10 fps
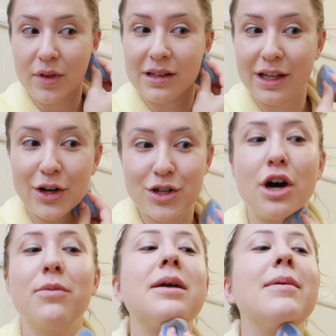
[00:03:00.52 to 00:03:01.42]
Leo
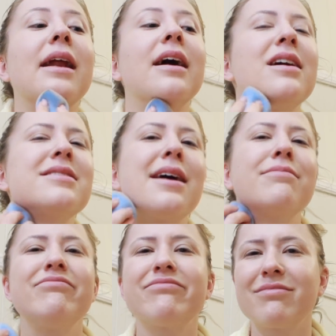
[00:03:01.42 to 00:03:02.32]
told me about it and I was like,
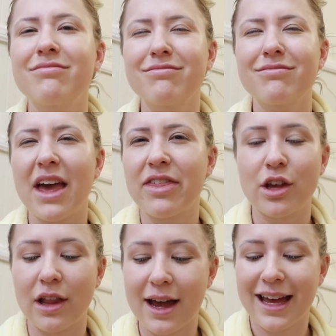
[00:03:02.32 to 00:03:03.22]
I think
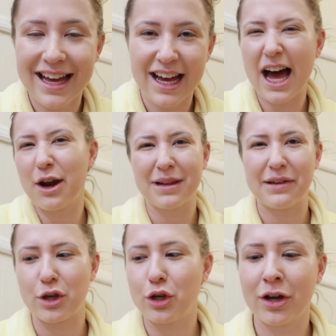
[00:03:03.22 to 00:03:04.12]
you're lying. I don't
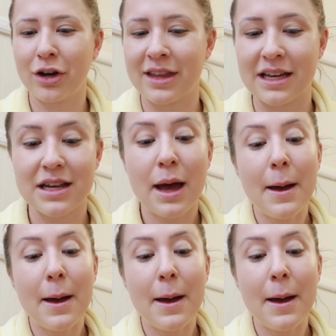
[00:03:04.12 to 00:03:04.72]
believe you. You're hearing things.